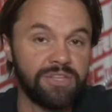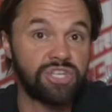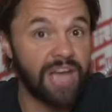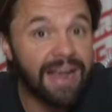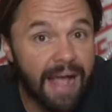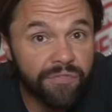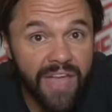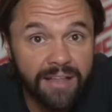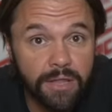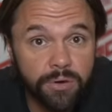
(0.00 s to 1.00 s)
Check out
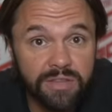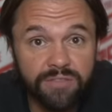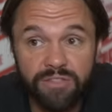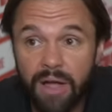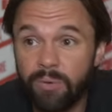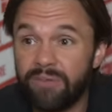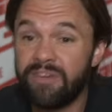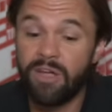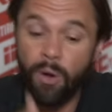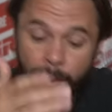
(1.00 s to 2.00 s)
that loading the flywheel
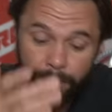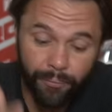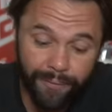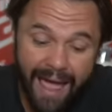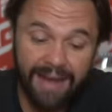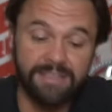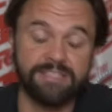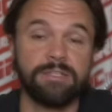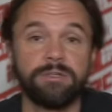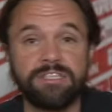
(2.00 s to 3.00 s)
video.
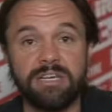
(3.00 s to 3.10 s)
Practice those